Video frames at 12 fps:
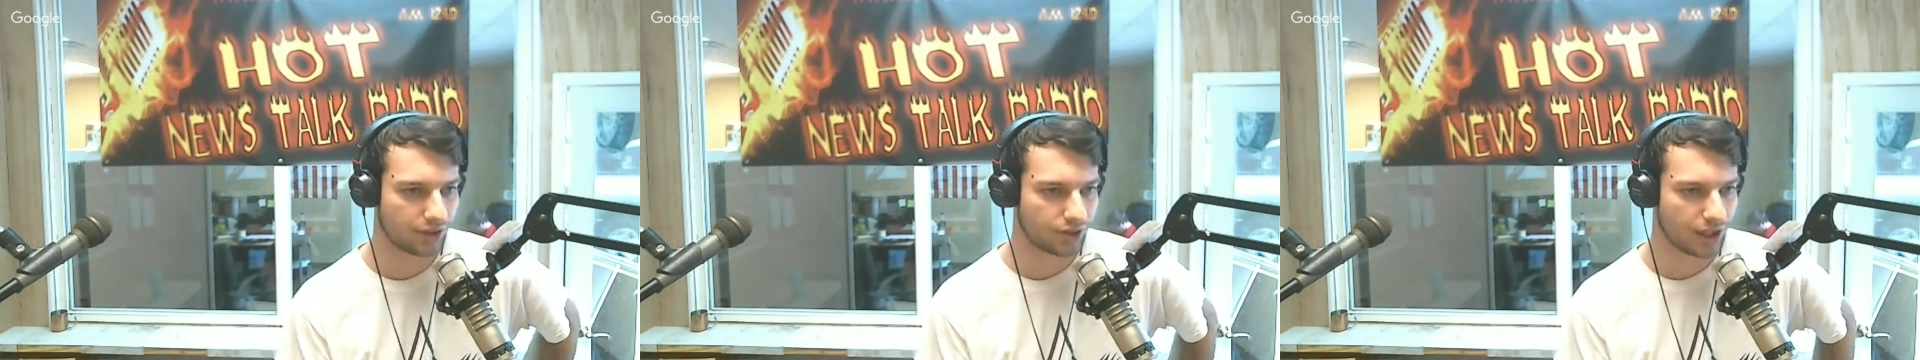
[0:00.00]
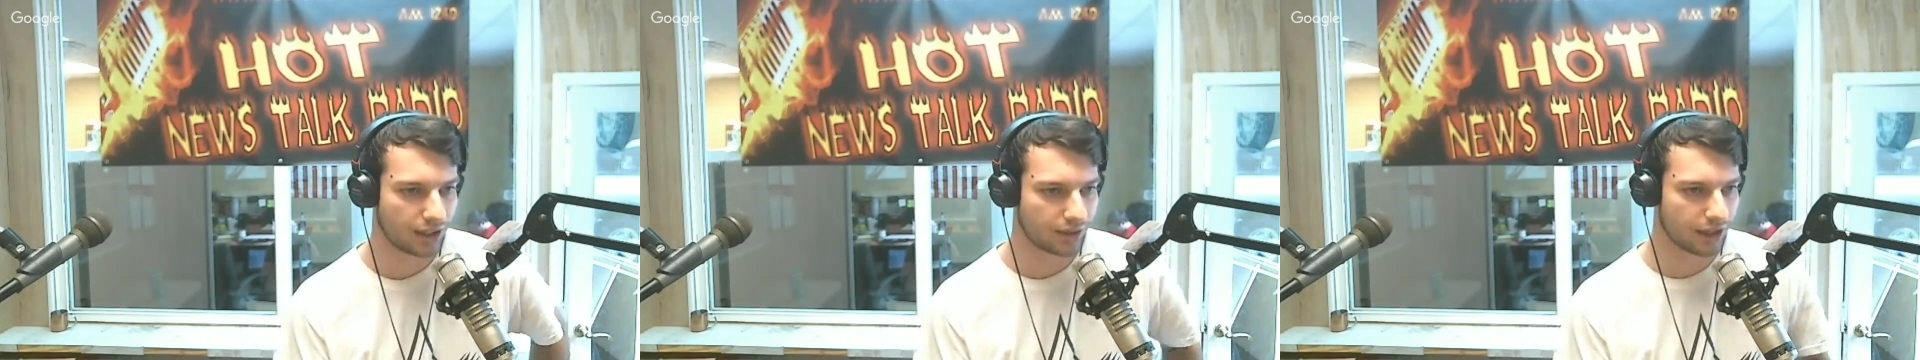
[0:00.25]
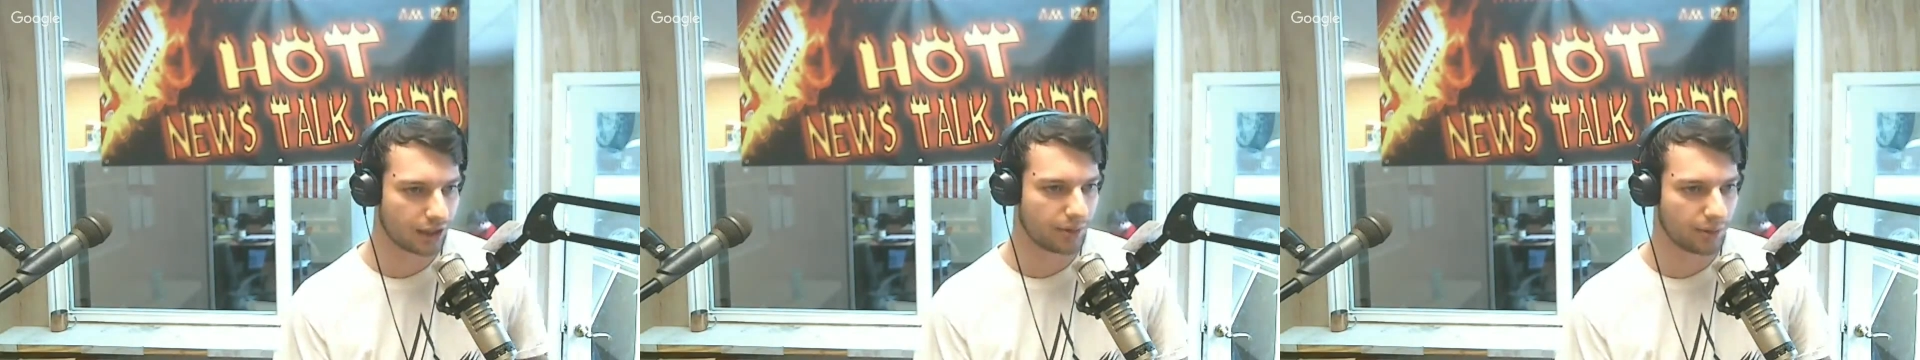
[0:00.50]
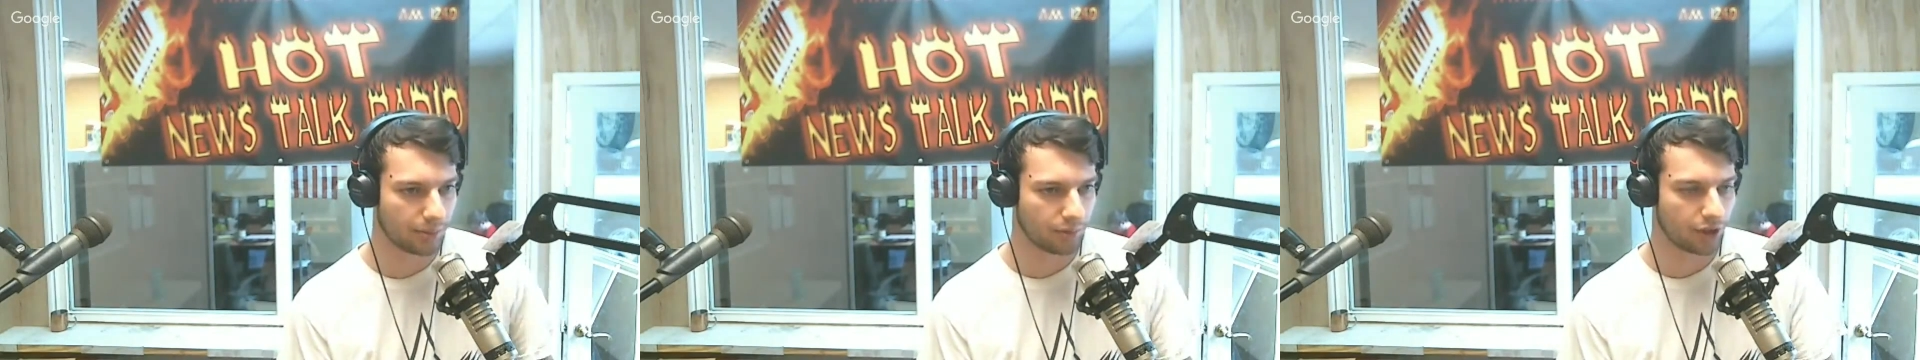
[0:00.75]
So it's
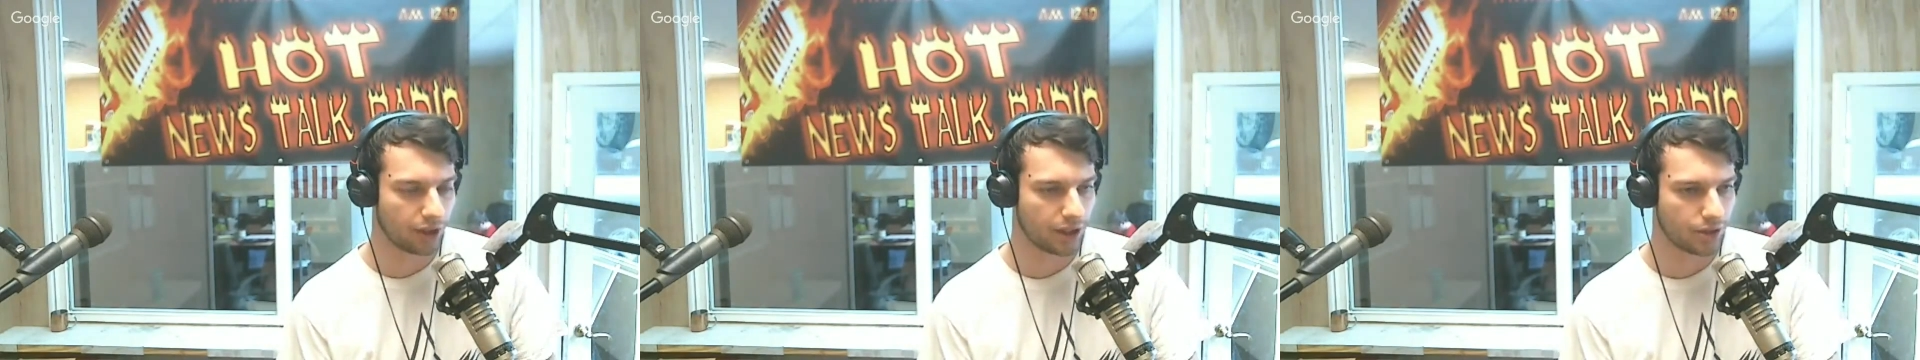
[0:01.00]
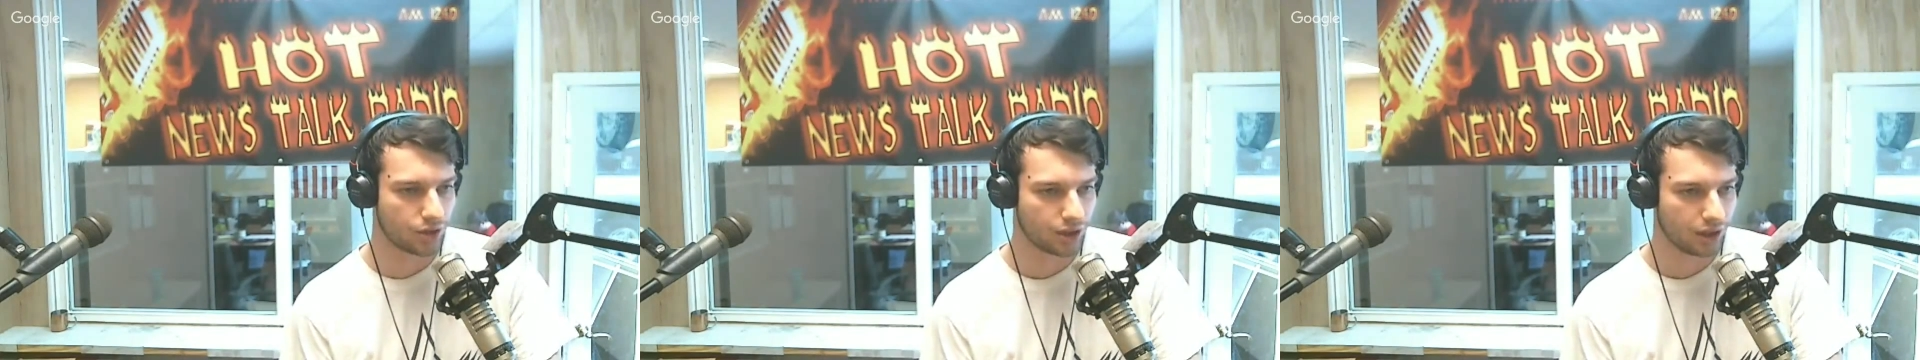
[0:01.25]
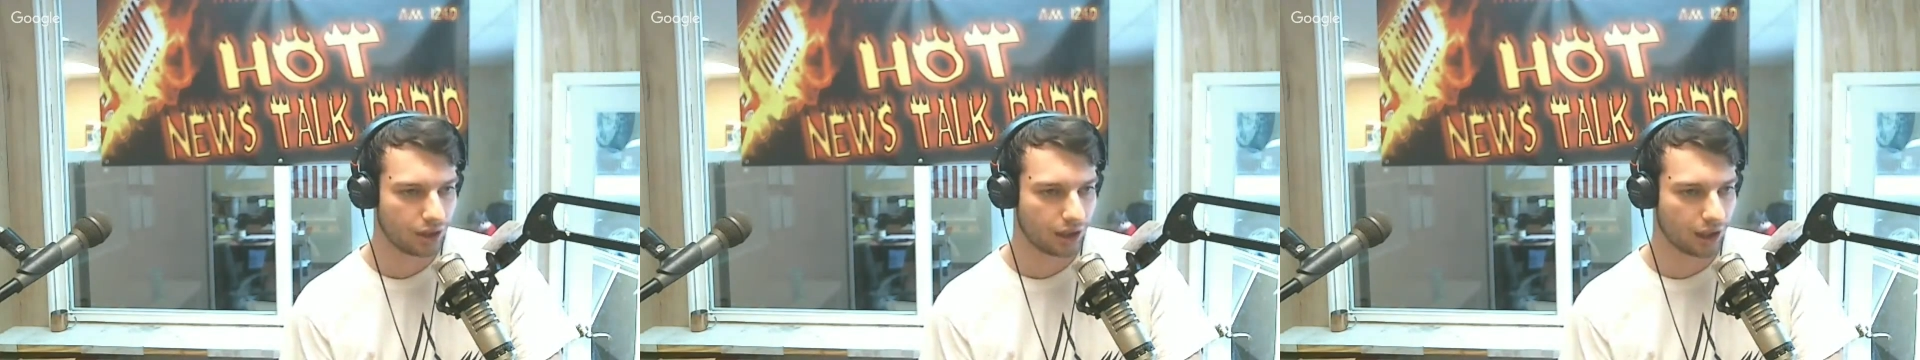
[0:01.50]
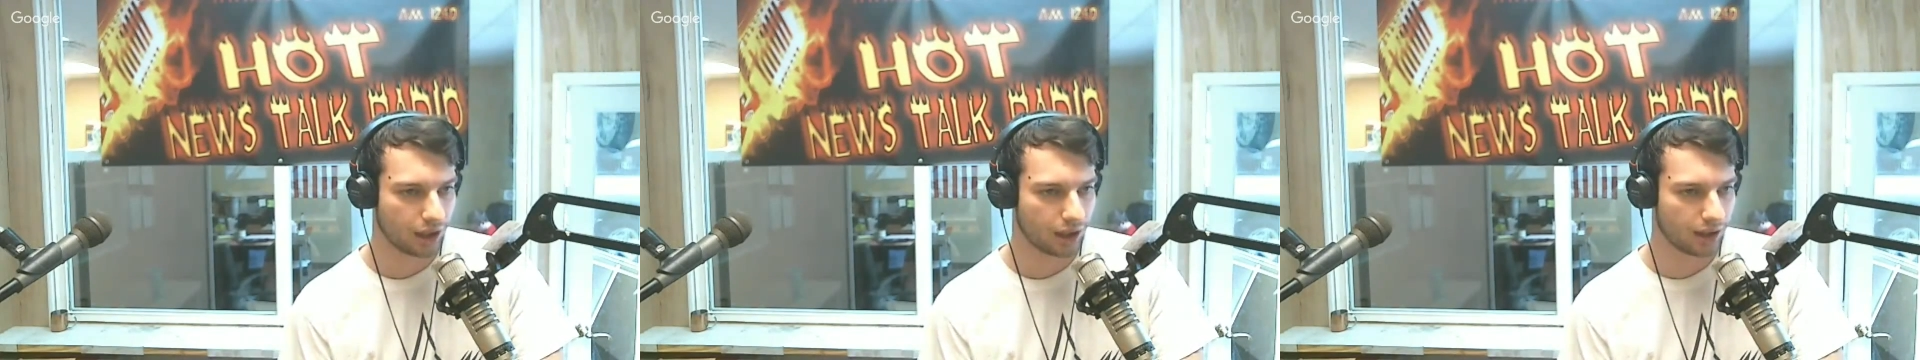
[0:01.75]
not like minimum wage